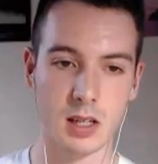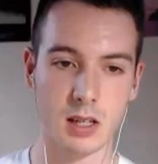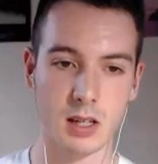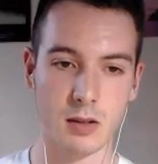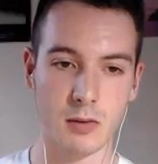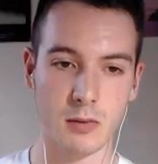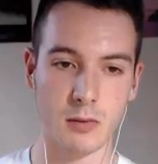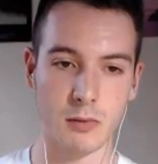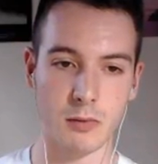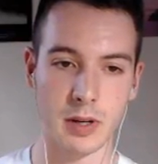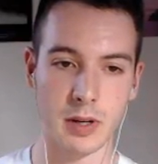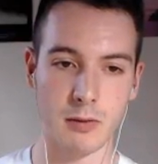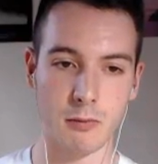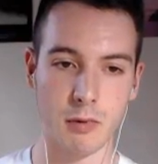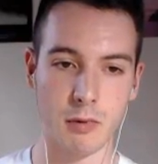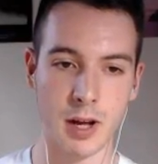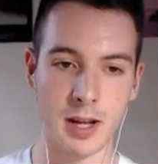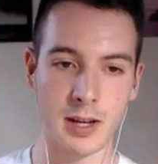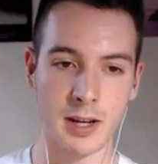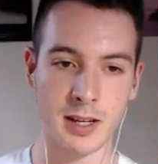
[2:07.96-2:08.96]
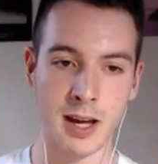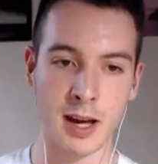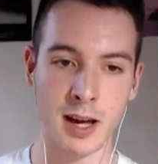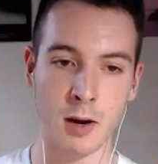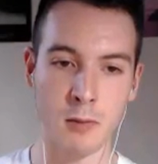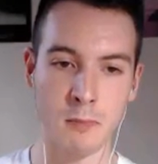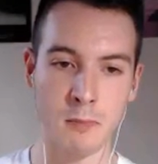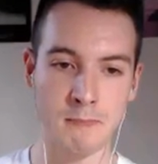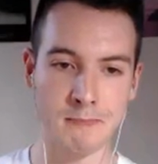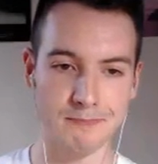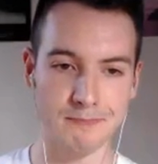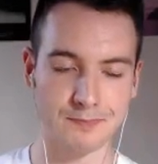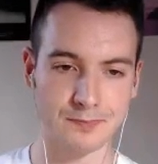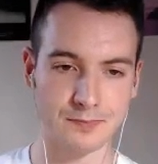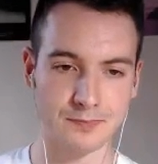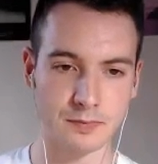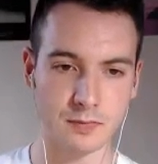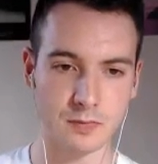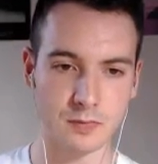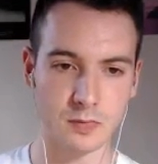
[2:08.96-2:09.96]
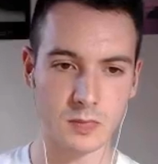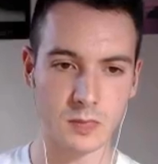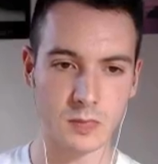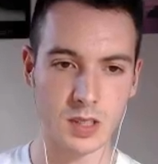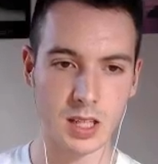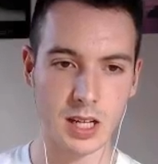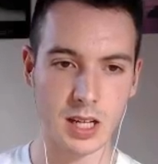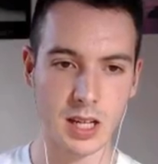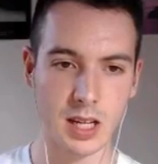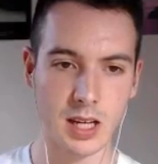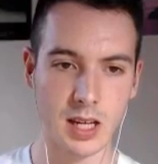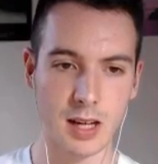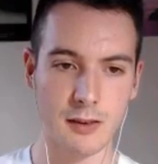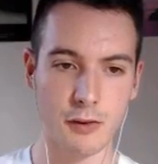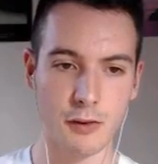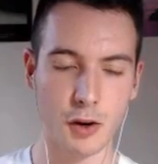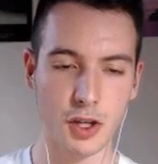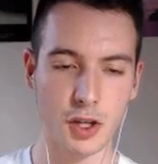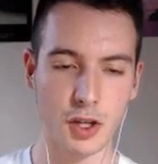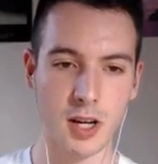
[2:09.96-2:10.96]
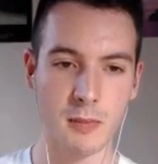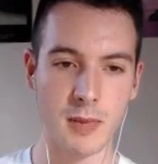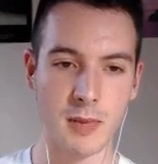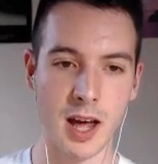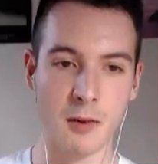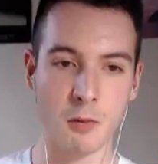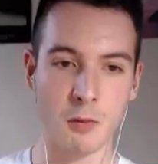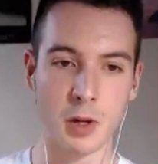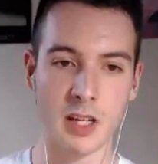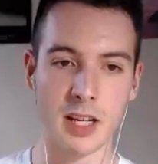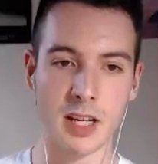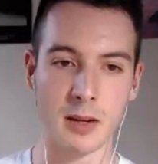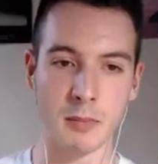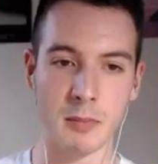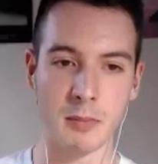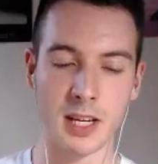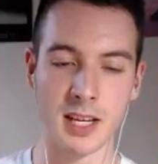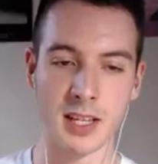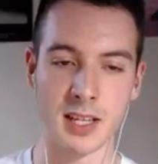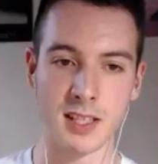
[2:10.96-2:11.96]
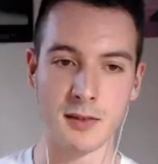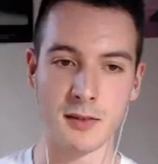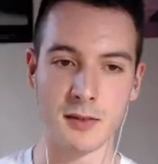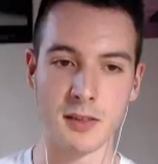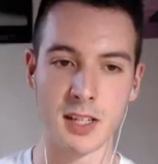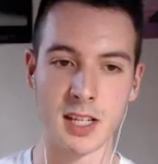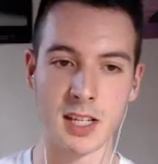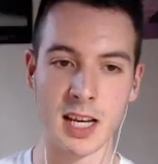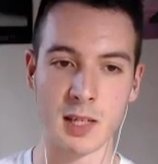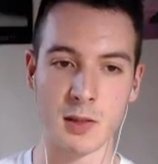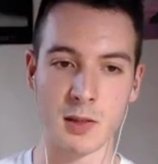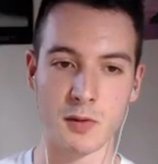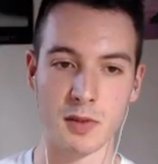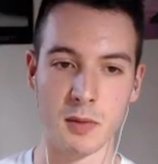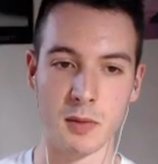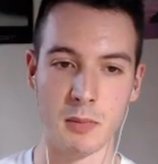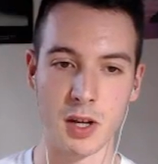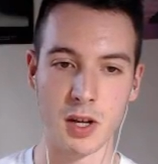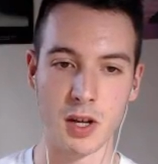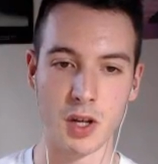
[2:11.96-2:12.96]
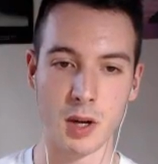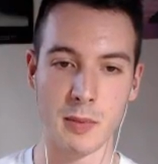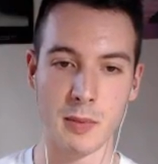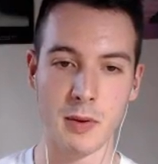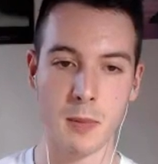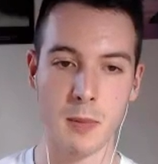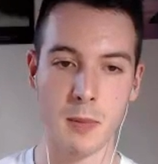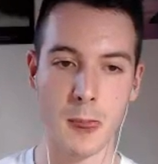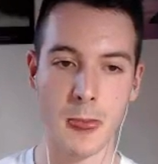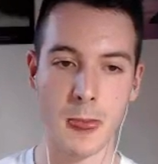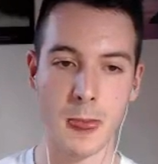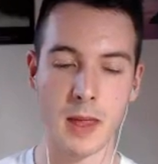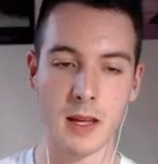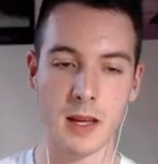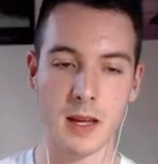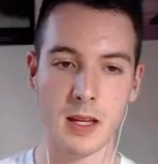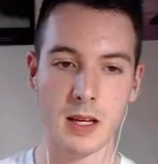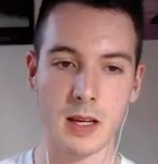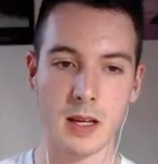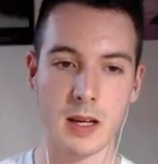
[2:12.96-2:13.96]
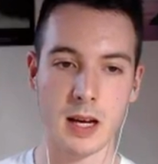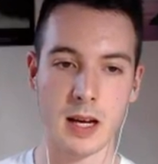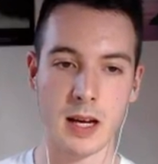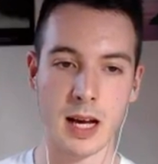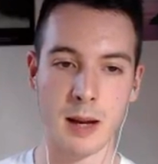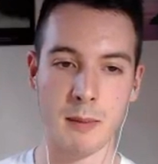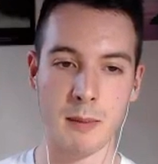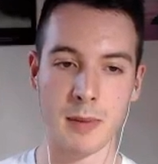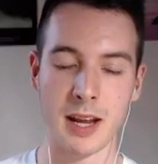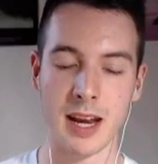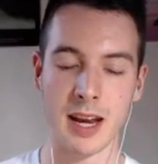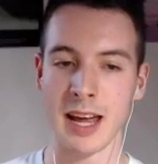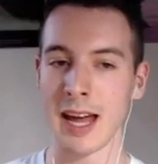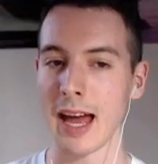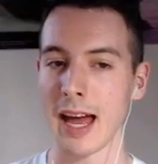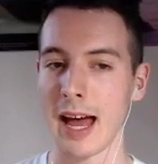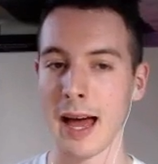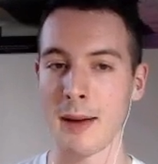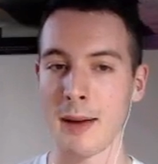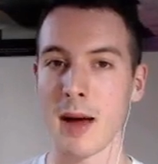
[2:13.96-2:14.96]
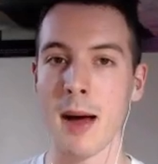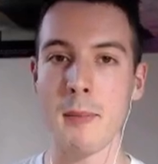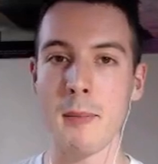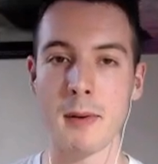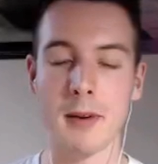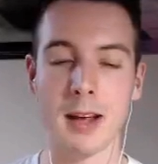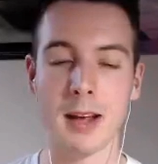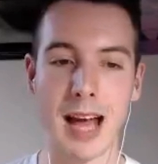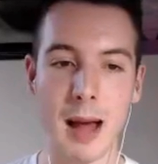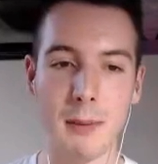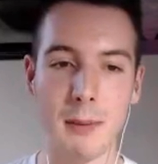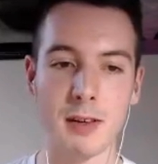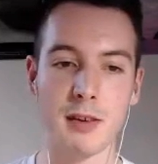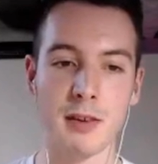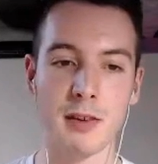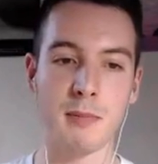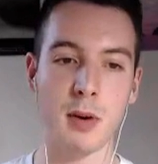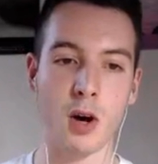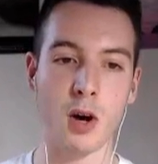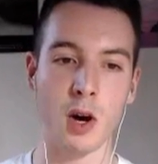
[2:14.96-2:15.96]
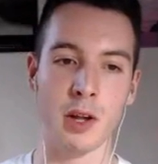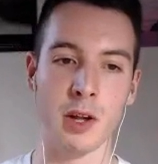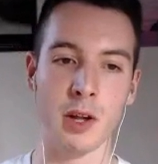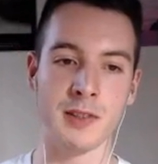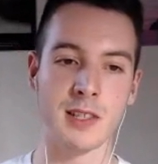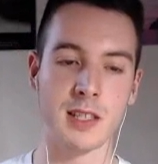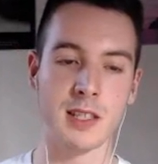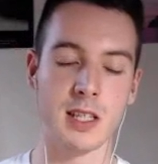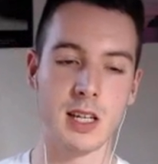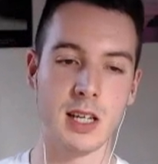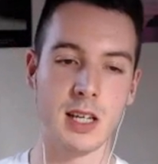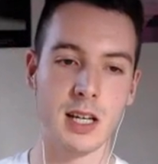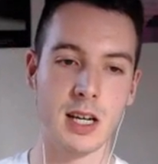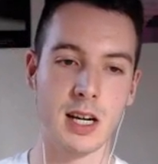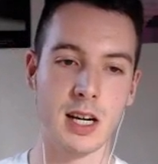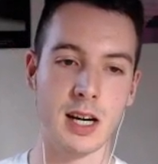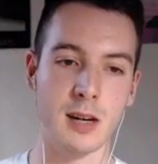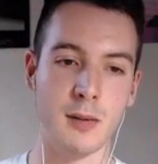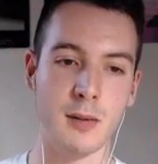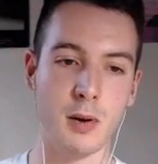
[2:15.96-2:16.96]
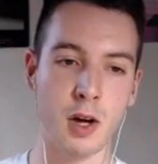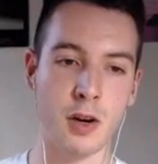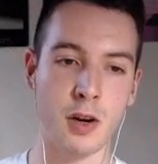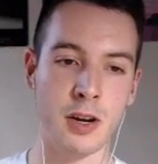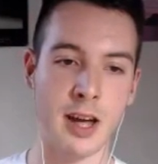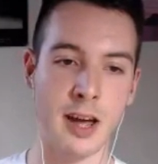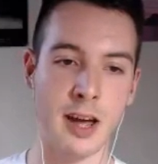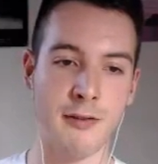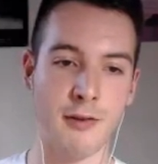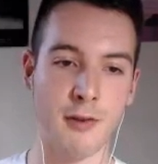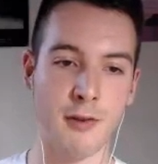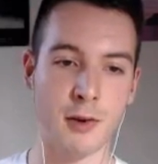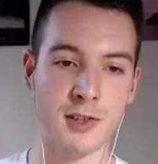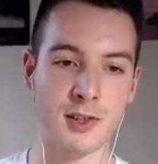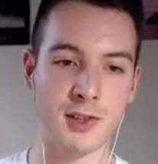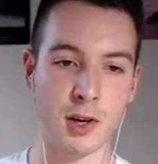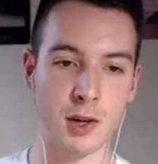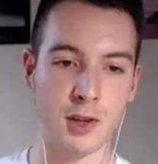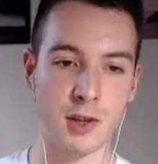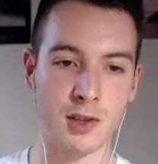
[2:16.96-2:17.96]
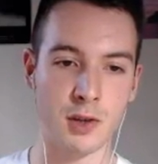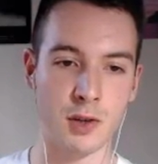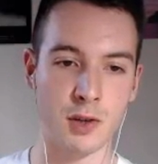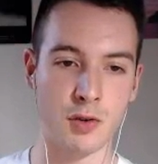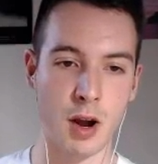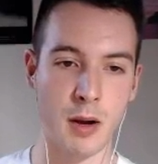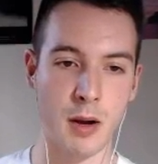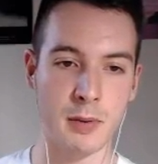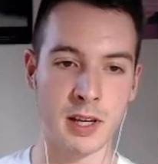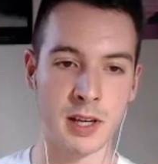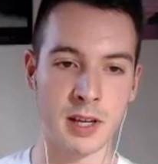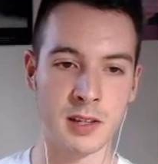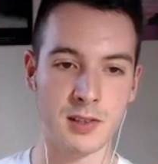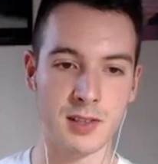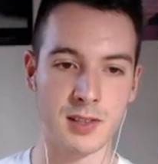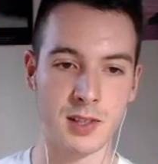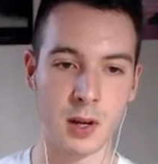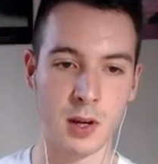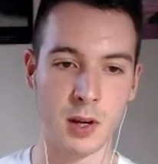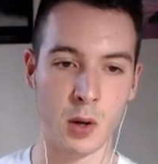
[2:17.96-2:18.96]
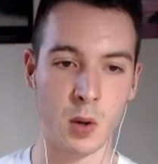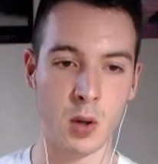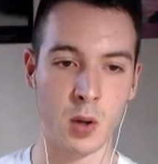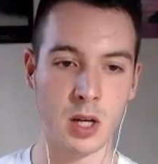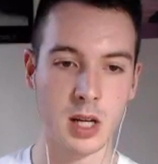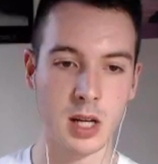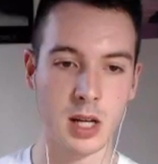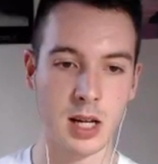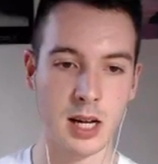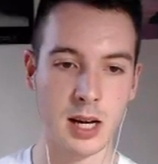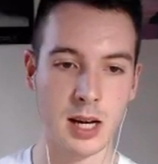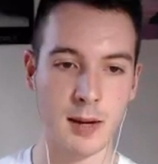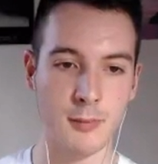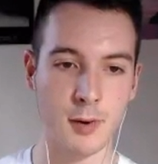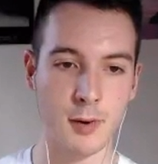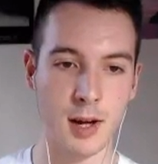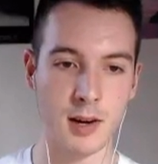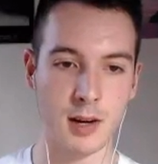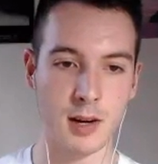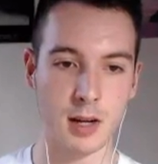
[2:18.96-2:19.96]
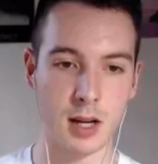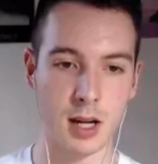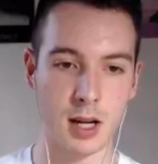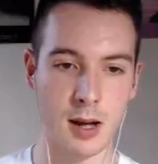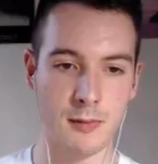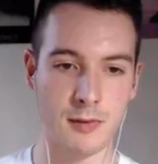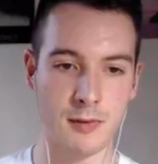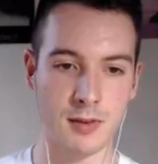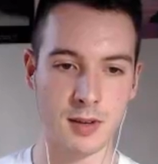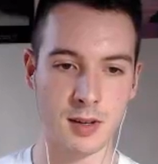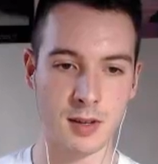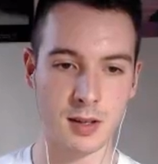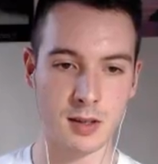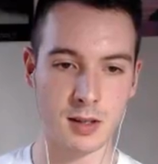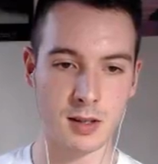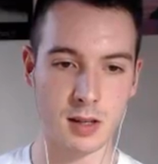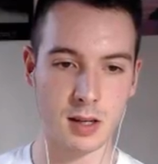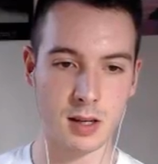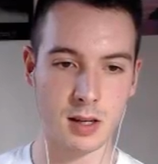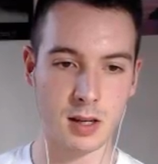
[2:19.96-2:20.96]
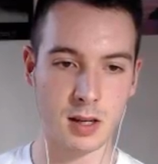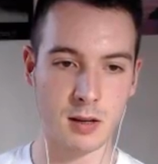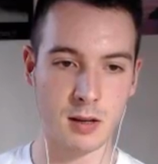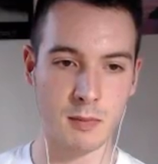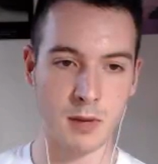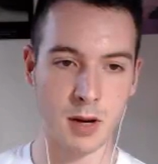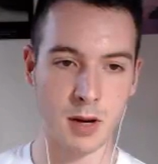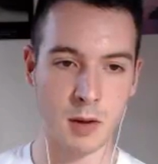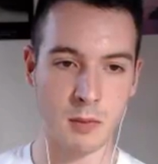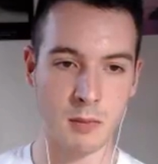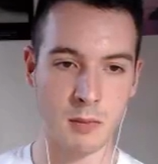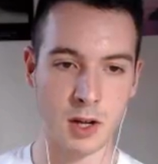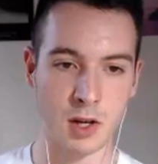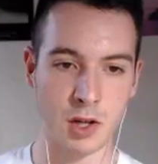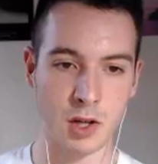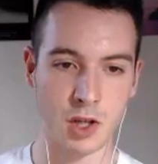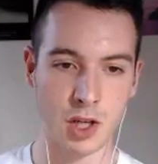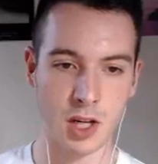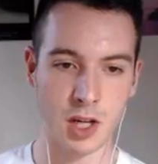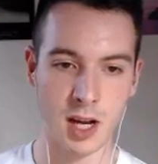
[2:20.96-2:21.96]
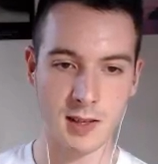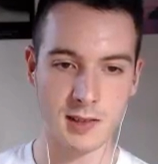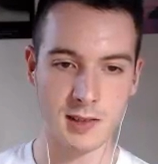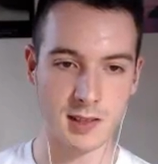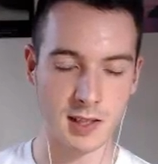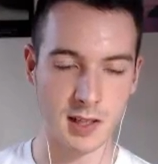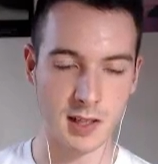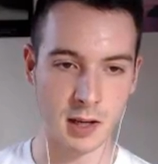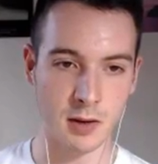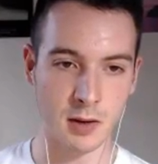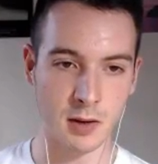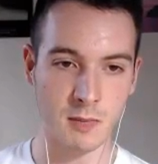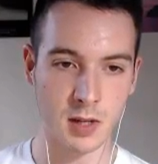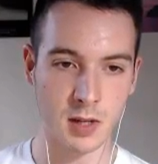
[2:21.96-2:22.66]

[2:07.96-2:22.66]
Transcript: Right now. Fortunately, I'm not winning a piece if he takes with the bishop, but I'm up a couple of pawns. The pawn on F4 is also dropping, so I'm rather confident about my chances here,